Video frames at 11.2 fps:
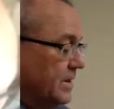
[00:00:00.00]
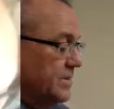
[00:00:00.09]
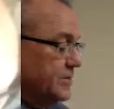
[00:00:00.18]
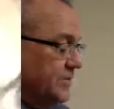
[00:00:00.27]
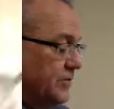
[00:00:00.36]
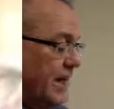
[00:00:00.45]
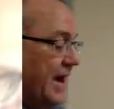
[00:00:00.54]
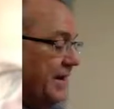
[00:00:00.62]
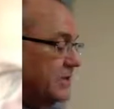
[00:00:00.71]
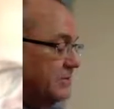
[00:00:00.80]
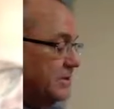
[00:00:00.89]
So if you
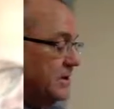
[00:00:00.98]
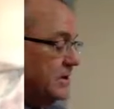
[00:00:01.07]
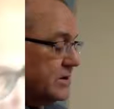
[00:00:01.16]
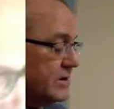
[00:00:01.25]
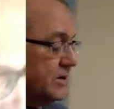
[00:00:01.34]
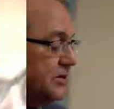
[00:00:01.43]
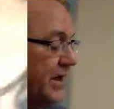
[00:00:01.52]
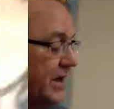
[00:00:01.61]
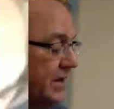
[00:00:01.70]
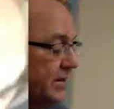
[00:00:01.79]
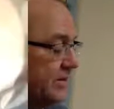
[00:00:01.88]
have your books, let's
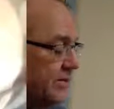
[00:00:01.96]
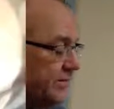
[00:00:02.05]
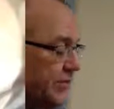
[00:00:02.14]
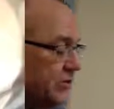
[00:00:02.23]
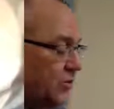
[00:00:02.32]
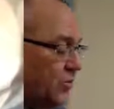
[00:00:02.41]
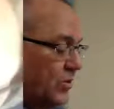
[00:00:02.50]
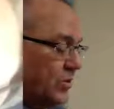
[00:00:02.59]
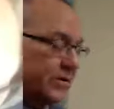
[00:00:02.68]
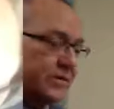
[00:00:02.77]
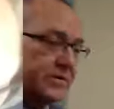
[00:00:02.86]
say it. The first
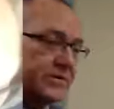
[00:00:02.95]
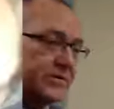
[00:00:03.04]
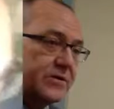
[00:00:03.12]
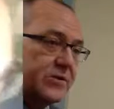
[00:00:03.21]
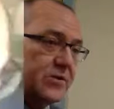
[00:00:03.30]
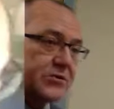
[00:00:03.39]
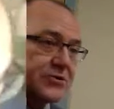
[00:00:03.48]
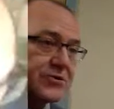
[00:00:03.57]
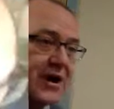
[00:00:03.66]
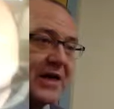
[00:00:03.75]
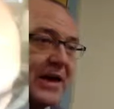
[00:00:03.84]
word. Who wants to
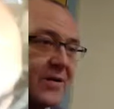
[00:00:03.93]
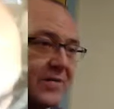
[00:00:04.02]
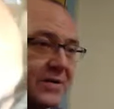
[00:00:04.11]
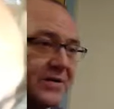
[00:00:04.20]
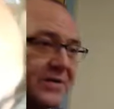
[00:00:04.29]
try that one?